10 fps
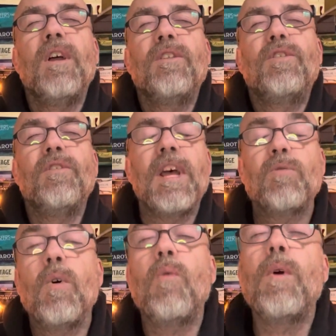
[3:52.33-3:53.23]
to.
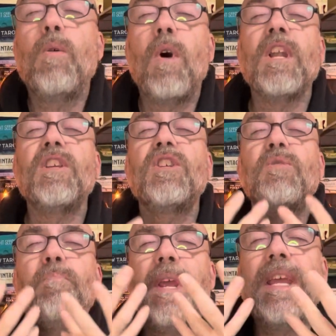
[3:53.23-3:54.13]
That's what we want to
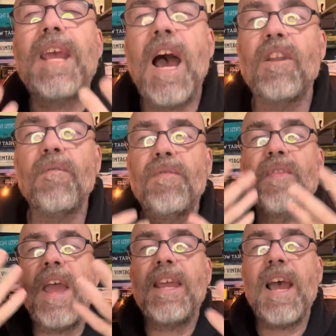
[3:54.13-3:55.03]
speak out of,
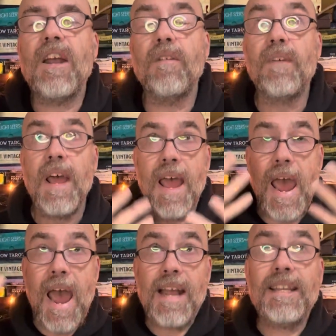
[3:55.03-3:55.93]
think out of,
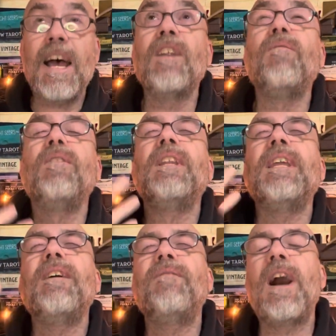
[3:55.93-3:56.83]
act out of,
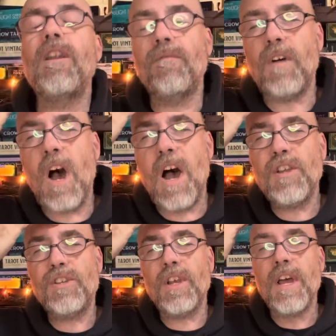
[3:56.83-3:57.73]
live out of
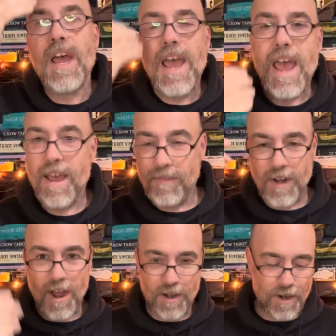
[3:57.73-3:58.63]
Asha, heaven
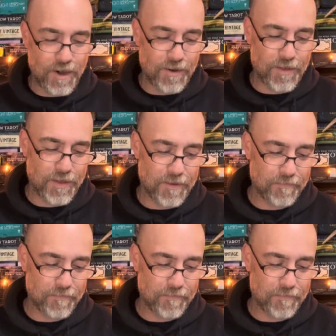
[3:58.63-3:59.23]
on earth.